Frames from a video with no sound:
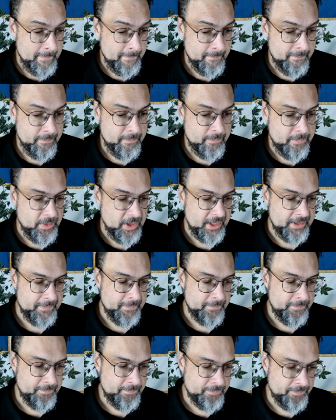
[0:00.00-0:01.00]
But
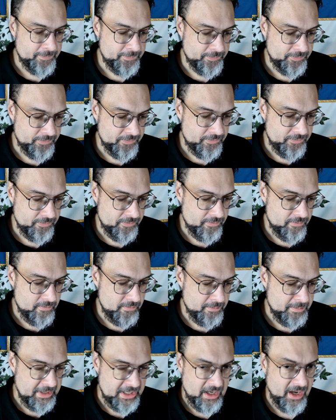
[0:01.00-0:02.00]

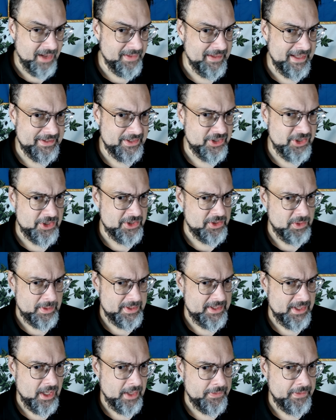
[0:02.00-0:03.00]
beyond that, the Church has always
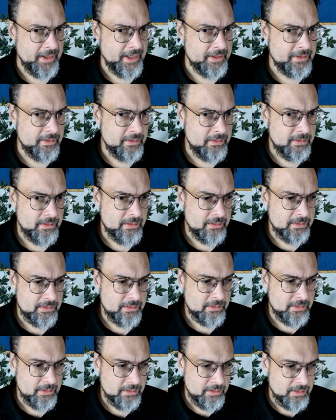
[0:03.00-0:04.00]
taught that.
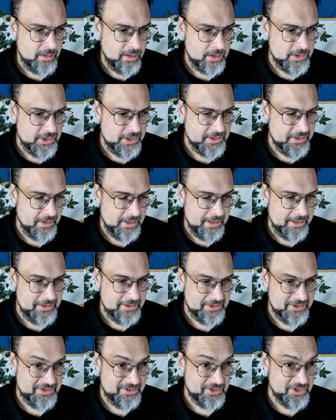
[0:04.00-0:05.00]
And
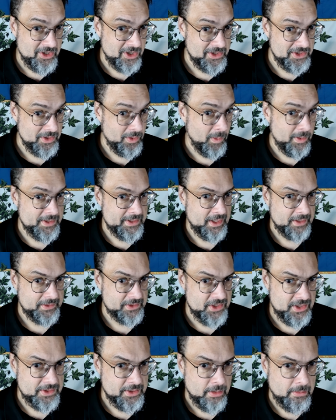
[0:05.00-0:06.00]
the Church has always taught that
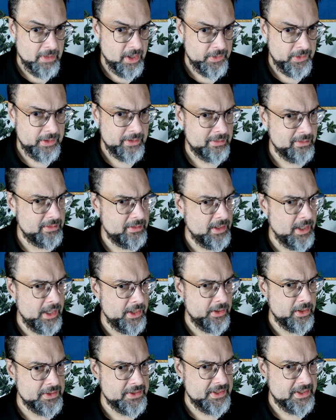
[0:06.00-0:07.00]
she's our mother, not
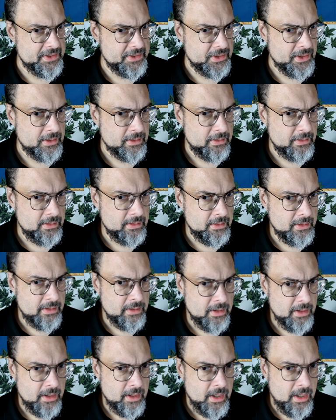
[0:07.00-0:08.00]
our sister.
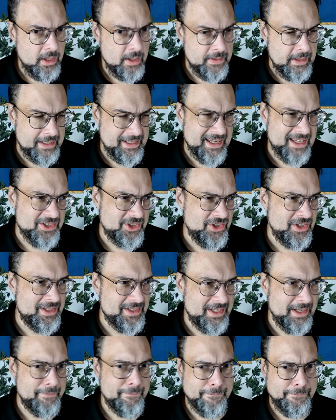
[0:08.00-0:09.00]
That, yes, she
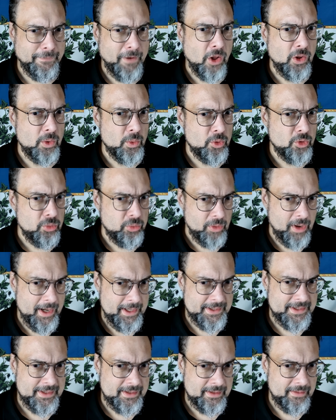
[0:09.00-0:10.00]
did follow
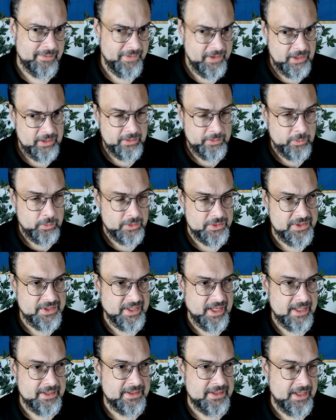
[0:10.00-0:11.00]
Christ in a very literal
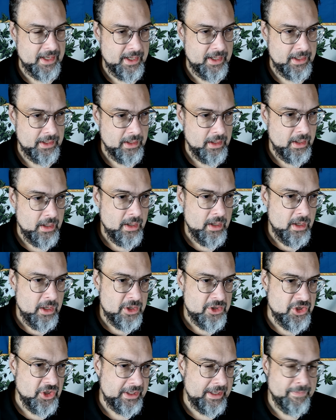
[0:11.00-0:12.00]
sense and
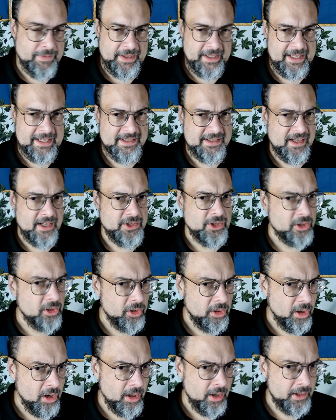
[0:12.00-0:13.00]
took everything he said to her
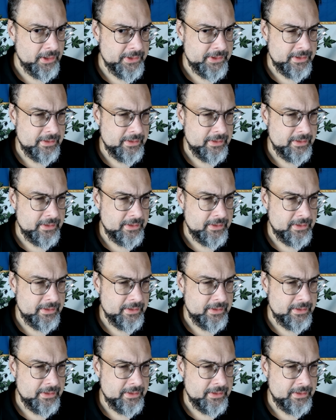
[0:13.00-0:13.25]
heart.